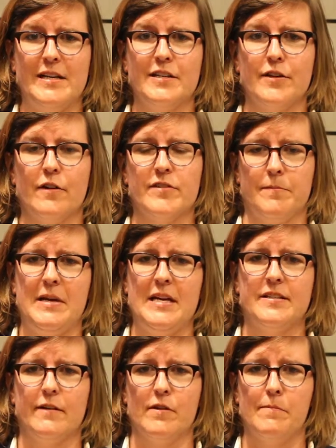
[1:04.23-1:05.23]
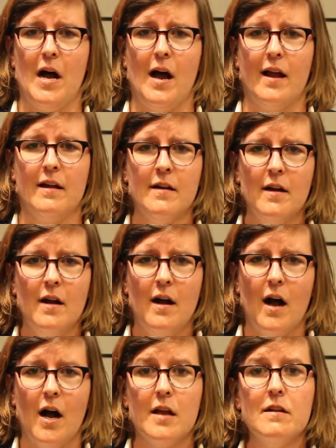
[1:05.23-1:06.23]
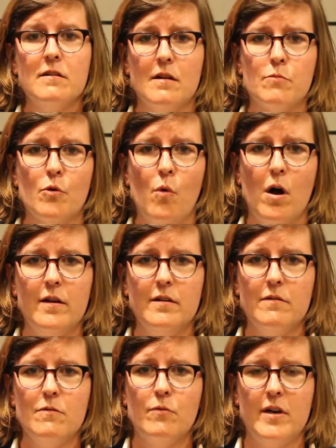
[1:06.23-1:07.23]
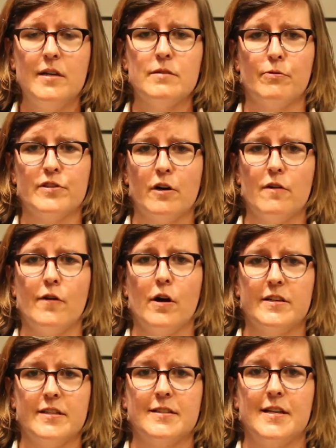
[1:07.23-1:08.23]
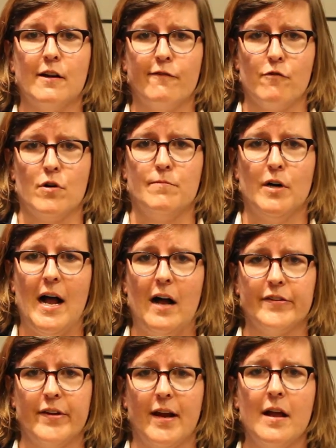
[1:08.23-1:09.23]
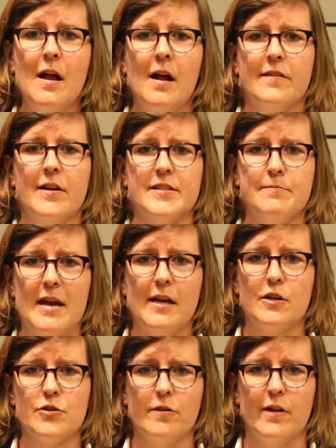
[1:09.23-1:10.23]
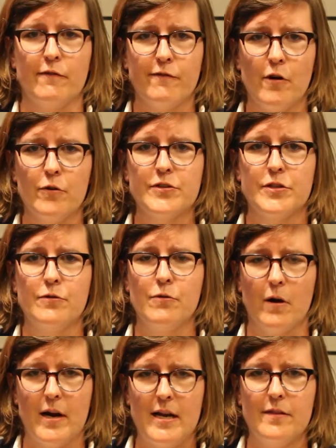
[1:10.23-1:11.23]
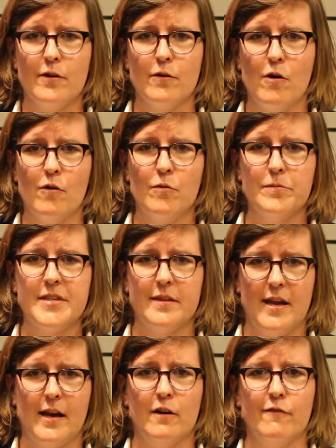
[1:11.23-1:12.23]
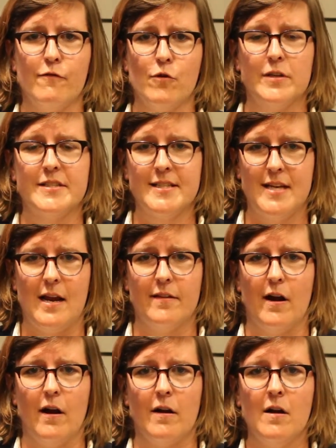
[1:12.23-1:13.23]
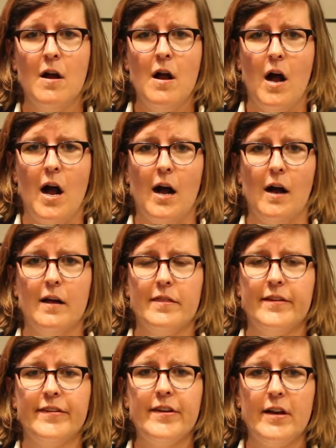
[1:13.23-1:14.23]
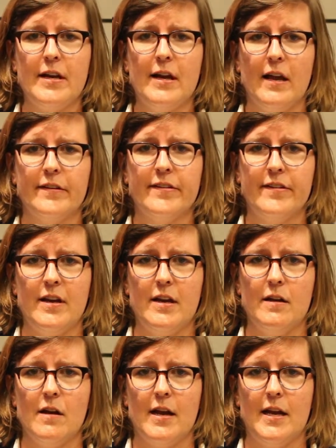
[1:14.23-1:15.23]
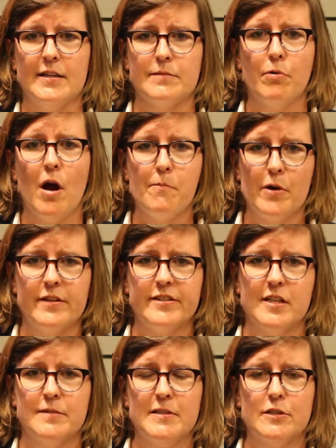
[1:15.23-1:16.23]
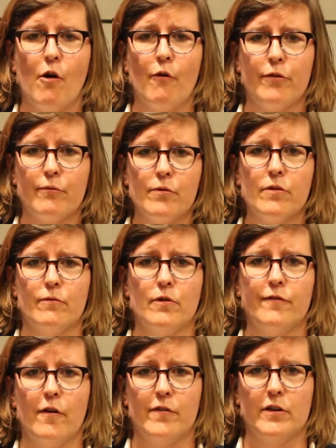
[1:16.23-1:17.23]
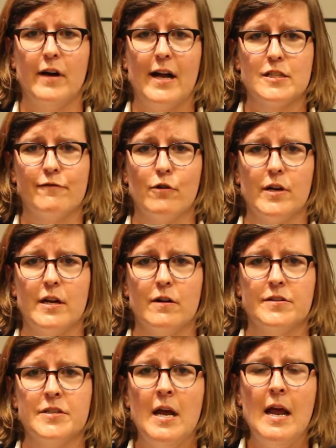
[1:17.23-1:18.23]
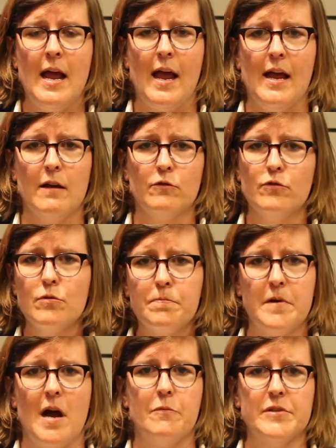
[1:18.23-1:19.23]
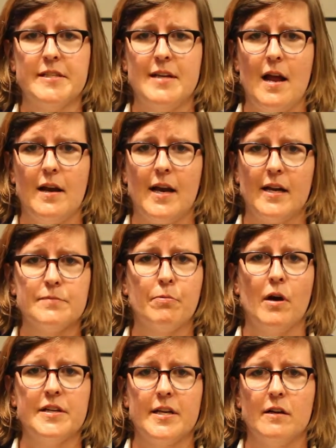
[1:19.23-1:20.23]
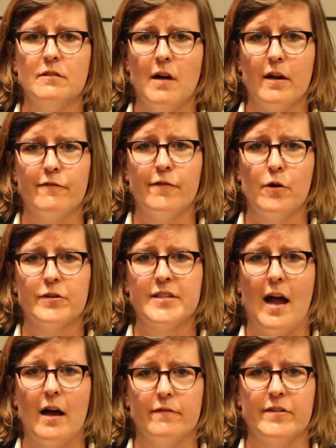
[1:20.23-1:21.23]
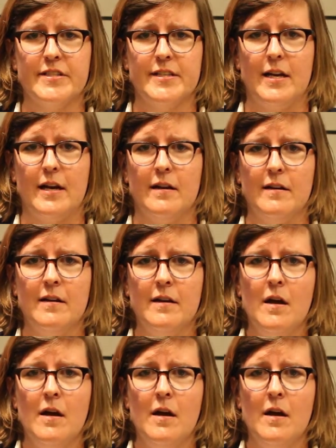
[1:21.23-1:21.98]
deserves a piece of the pie. Uh, number one, we need to preserve our existing affordable housing. That's making sure that folks who are in their homes that they can afford stay there. Uh, the city has seen its property assessments go through the roof over the last four years, and Loop notwithstanding, it's pricing a lot of folks out of the city.